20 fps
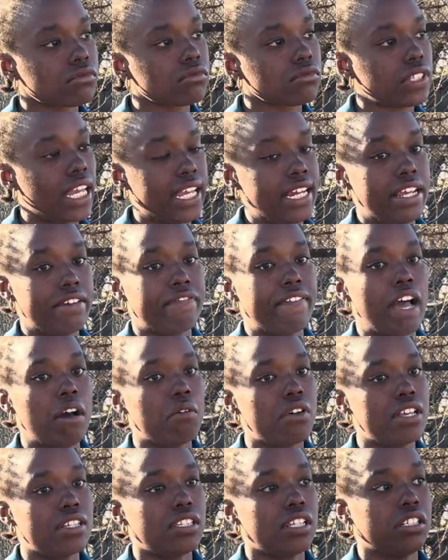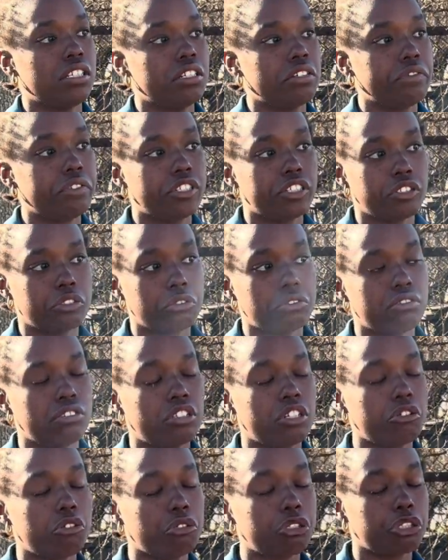And if I was to lose
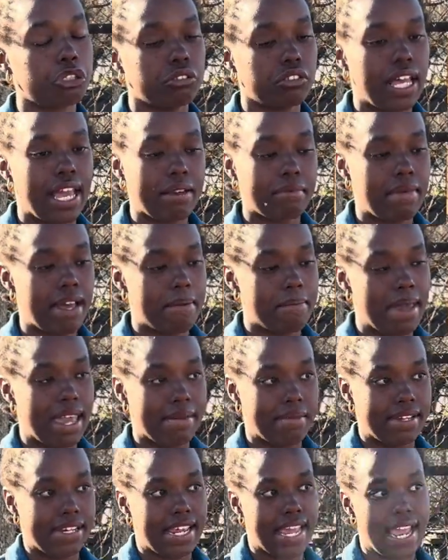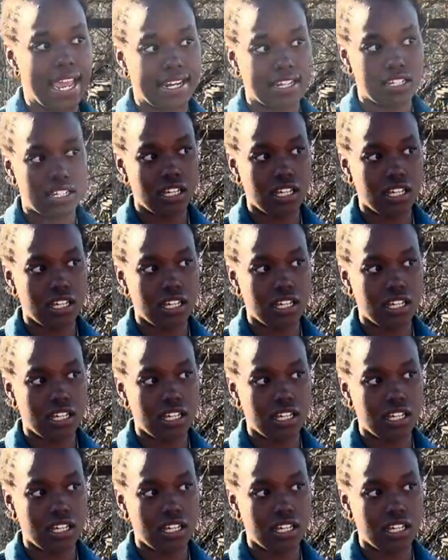you like my baby daddy,